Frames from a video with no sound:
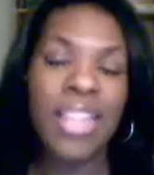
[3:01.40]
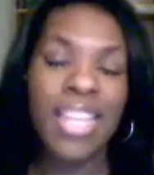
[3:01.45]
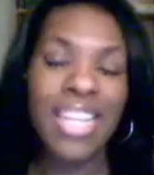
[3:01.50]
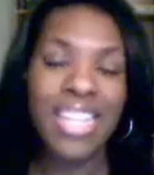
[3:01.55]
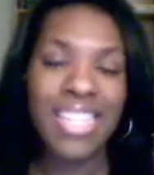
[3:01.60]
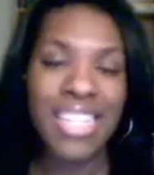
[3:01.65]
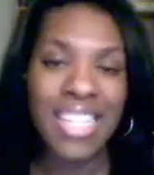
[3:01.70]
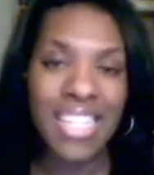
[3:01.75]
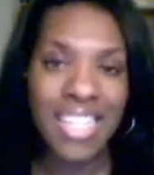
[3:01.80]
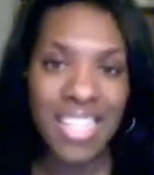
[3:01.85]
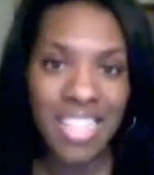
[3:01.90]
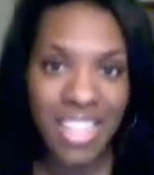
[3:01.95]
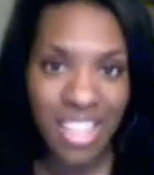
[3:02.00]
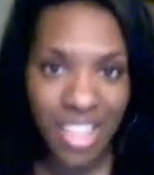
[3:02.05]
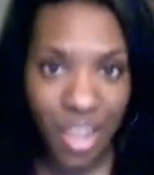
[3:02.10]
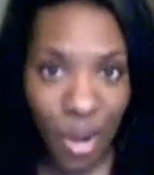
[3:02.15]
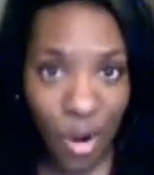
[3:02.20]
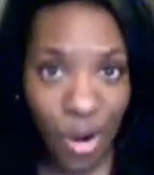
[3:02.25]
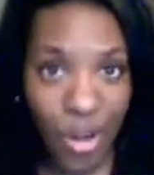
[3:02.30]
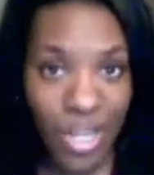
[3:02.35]
The
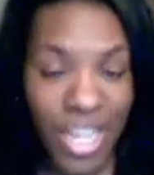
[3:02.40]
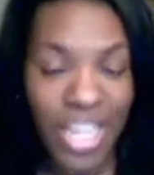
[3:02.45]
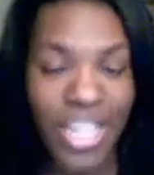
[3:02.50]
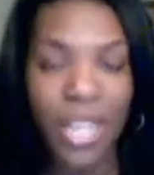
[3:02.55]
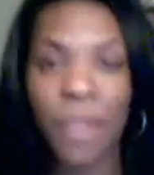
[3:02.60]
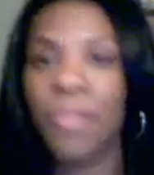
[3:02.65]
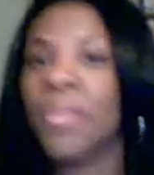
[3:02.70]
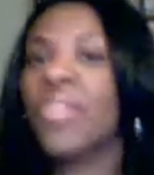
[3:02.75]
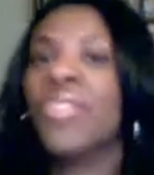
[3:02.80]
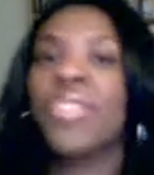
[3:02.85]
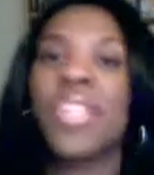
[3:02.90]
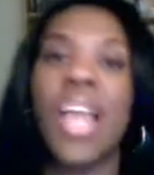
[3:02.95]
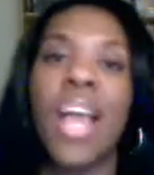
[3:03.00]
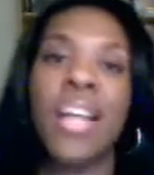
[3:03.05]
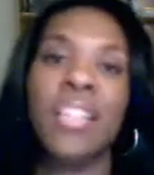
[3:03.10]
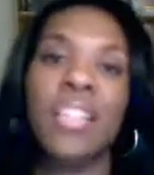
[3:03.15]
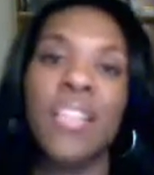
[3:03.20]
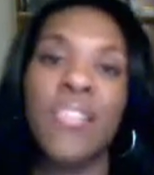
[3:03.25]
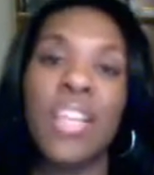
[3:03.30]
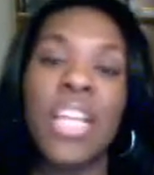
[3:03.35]
third income producing
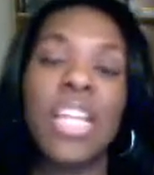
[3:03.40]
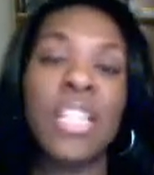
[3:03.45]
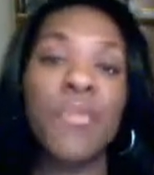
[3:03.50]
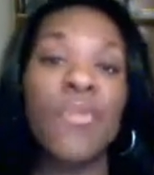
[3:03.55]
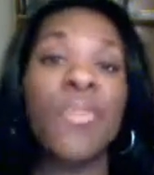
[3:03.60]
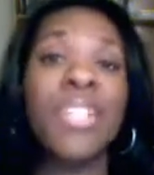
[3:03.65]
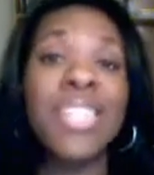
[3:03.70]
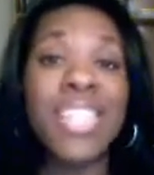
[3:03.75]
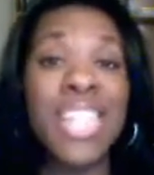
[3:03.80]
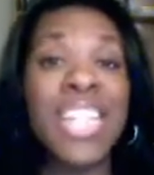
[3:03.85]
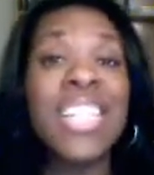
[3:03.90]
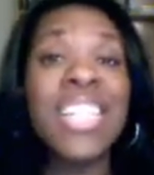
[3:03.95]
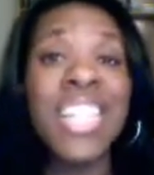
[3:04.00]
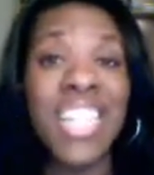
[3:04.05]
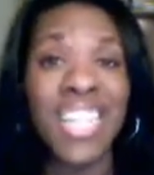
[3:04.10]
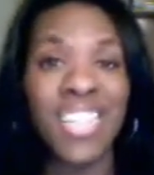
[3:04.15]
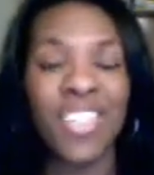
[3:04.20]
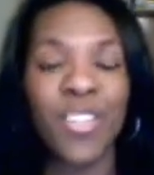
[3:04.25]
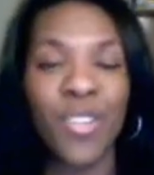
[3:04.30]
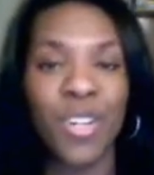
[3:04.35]
activity is
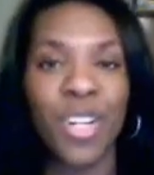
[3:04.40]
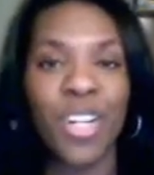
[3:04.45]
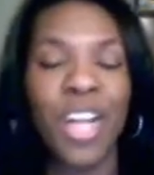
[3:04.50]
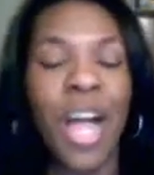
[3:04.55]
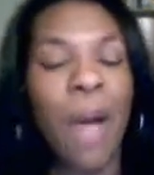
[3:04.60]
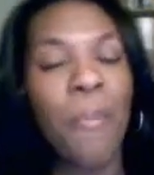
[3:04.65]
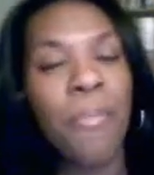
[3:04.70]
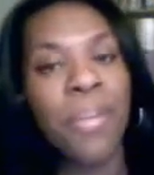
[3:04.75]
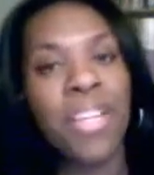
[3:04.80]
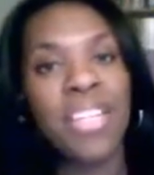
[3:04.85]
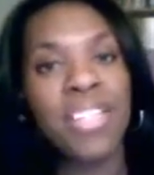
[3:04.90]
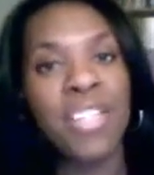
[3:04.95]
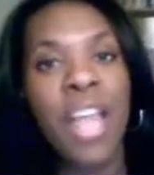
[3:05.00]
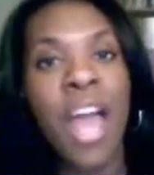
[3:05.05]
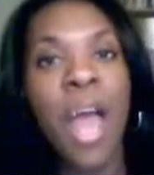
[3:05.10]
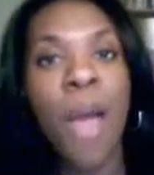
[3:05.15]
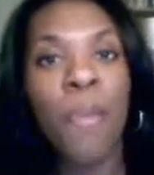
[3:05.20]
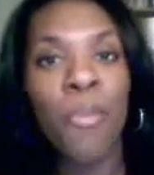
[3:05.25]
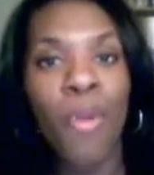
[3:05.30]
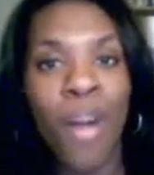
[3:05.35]
presenting your company's
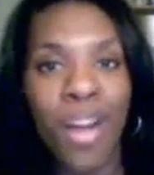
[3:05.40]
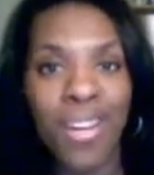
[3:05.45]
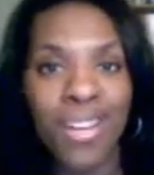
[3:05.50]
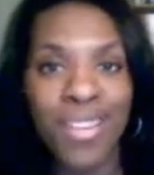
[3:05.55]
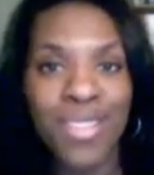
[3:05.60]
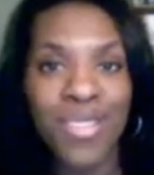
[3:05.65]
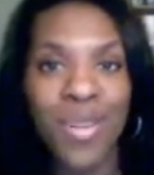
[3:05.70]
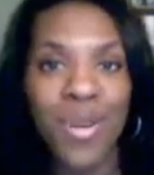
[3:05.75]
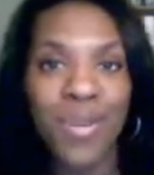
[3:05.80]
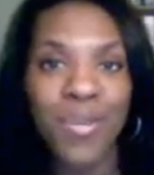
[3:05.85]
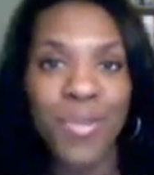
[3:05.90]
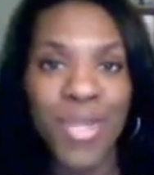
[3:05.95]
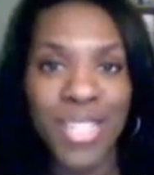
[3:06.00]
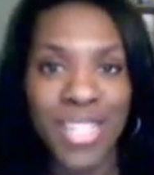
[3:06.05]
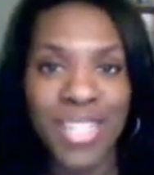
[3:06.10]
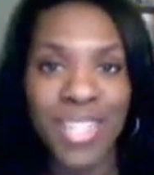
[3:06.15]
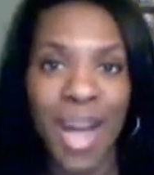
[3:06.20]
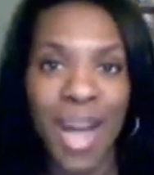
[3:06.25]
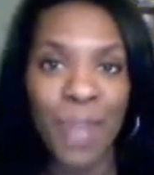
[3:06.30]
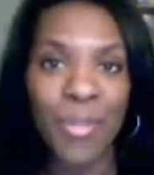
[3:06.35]
products or
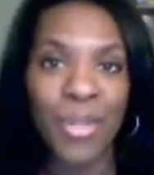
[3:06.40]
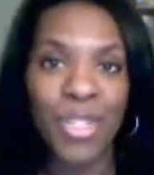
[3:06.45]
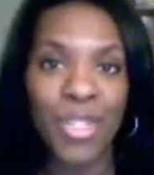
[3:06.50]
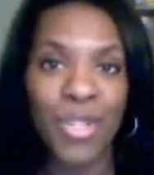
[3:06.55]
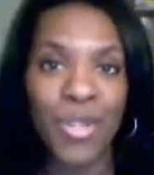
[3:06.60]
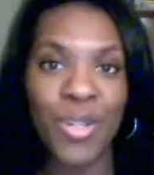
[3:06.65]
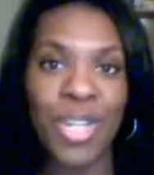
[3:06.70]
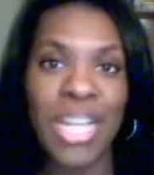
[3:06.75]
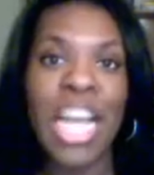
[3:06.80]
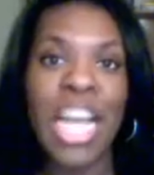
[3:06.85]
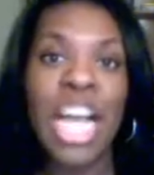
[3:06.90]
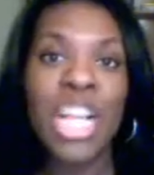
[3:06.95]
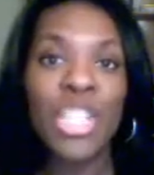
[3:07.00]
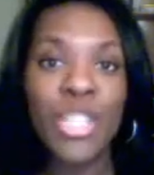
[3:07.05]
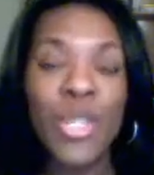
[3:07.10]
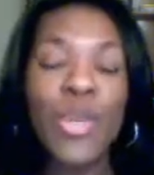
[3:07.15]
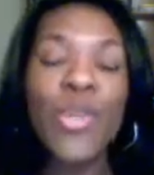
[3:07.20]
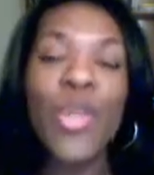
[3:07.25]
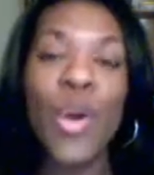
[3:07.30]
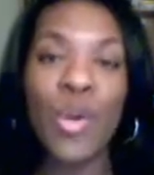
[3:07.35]
business opportunity
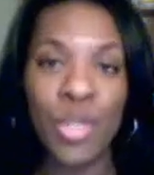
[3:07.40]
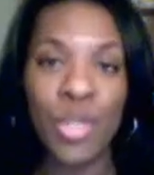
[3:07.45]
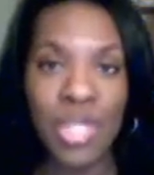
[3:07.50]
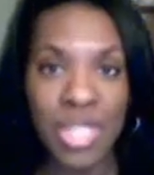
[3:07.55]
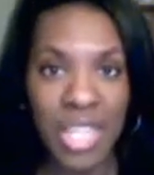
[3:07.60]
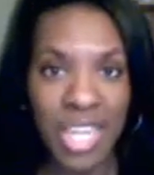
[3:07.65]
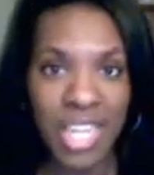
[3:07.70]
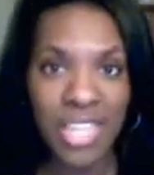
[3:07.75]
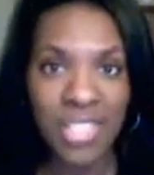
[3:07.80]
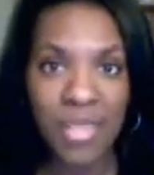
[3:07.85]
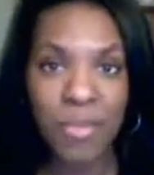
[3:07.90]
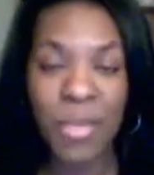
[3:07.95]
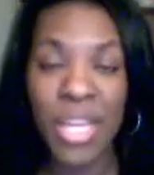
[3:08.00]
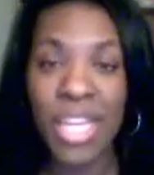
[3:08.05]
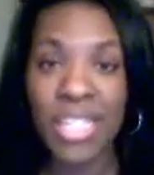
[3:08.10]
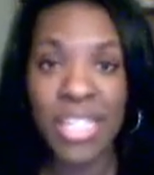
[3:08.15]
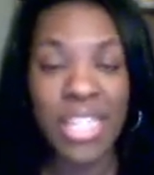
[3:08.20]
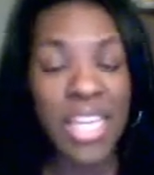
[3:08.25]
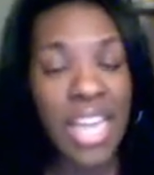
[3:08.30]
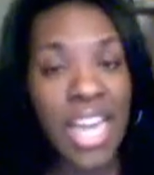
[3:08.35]
to those leads,
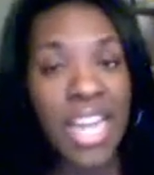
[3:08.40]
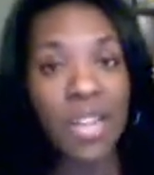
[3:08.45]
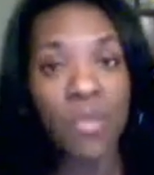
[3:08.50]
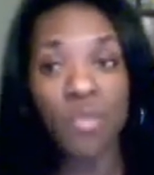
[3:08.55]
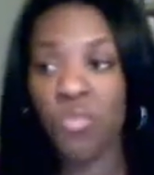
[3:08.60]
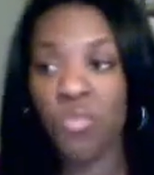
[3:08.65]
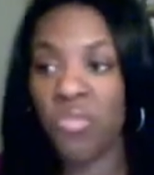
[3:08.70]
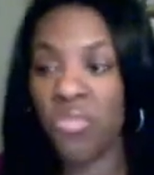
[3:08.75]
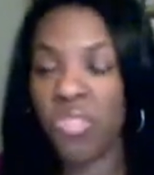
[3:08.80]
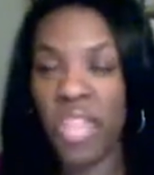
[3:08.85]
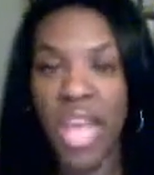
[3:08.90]
because again,